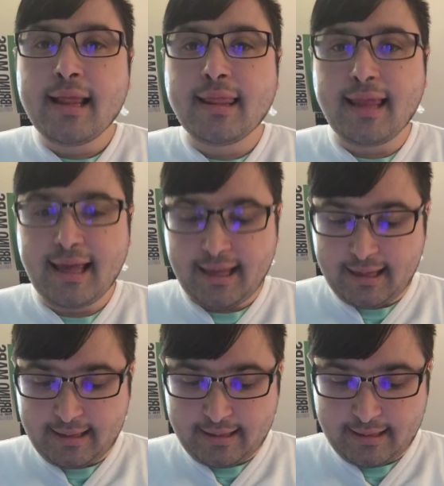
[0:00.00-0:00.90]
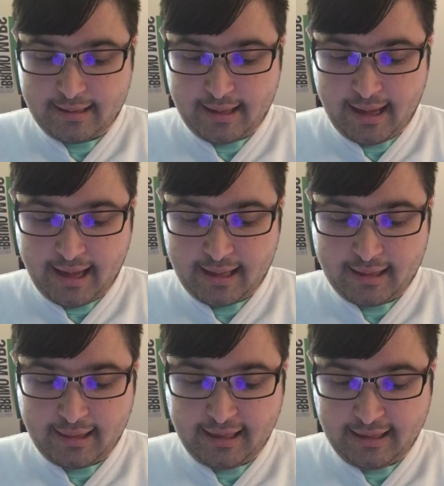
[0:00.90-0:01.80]
Like, at
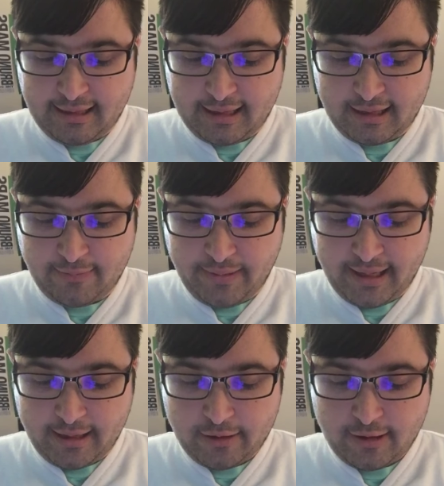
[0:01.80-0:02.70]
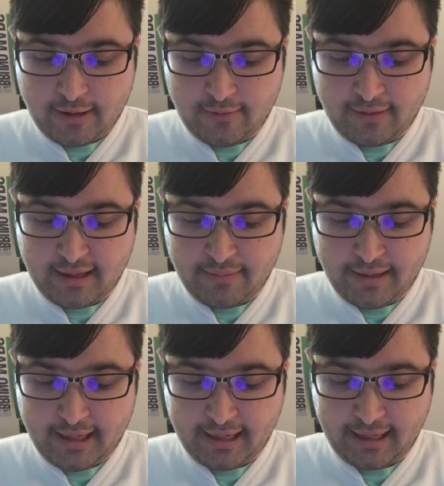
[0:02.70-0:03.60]
least speak to the
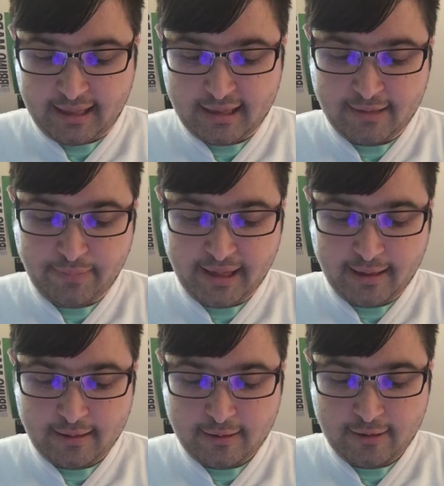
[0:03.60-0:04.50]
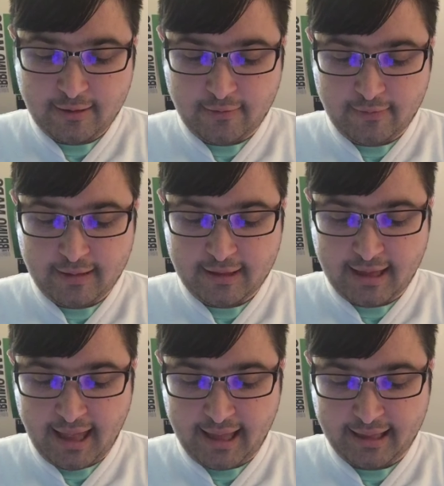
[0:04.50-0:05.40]
communities speak to the
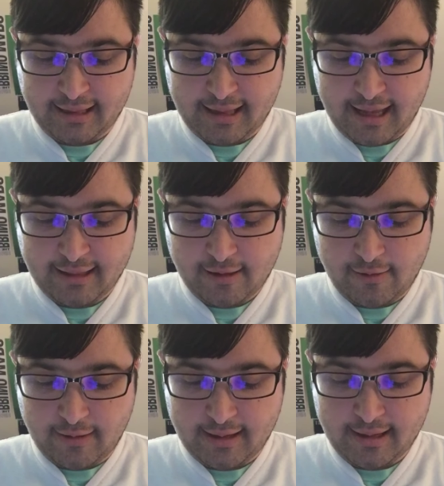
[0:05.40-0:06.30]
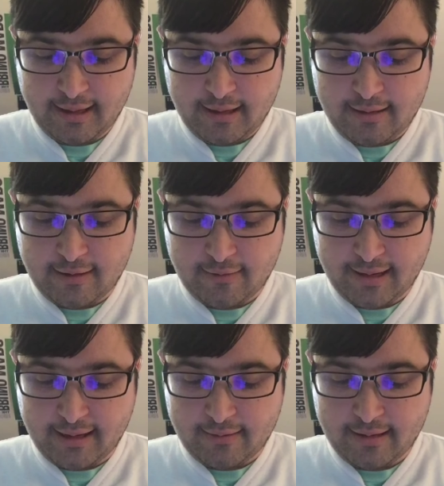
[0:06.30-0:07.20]
guys that's on the
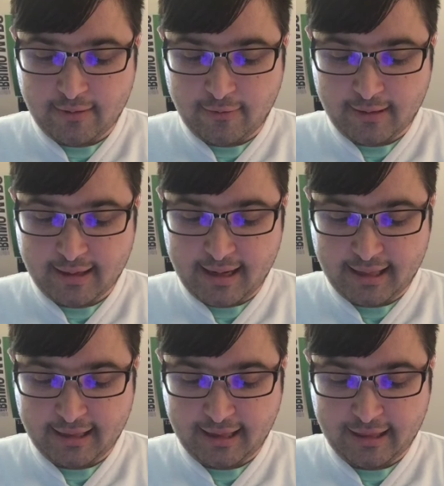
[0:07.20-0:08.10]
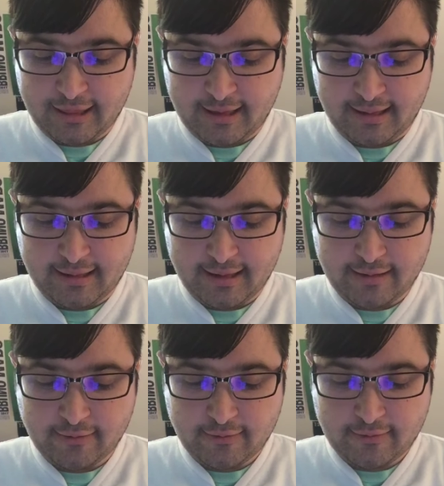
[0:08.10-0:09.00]
ground, organizing things
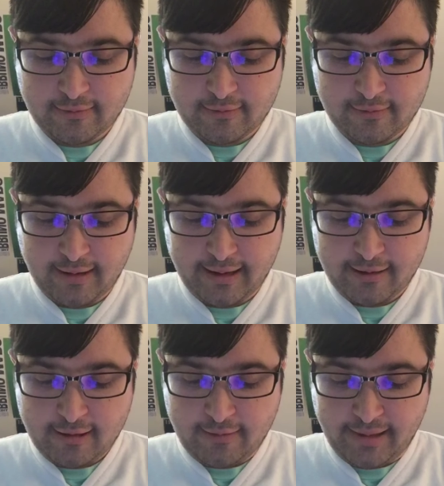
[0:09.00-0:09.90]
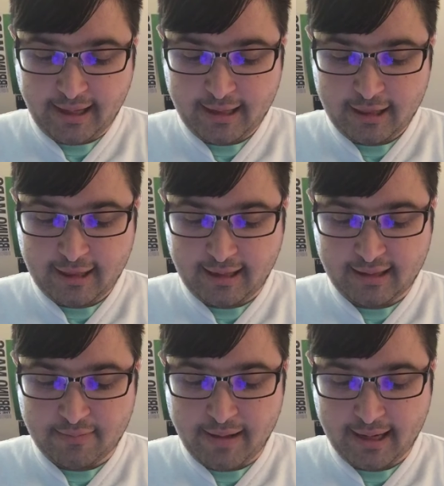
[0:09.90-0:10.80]
and trying to make
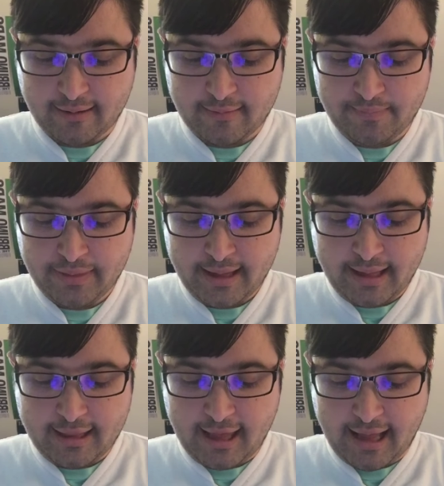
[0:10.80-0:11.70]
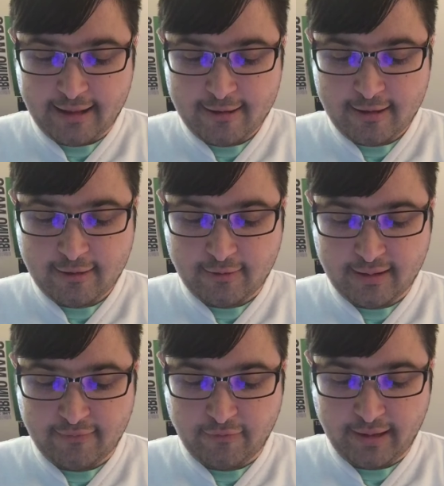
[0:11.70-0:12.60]
things better in that sort
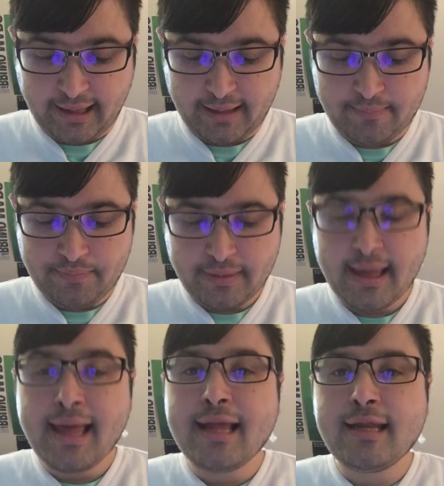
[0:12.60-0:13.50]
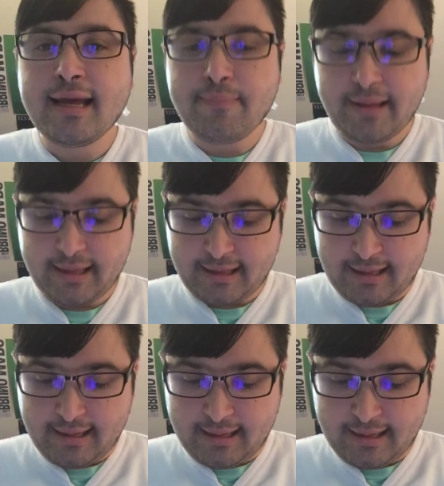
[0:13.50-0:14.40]
of way. Tampa's
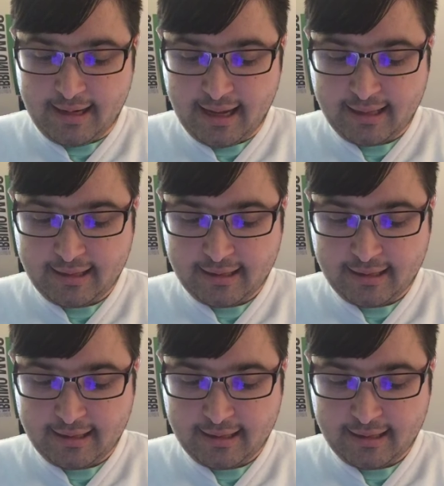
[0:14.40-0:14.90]
next.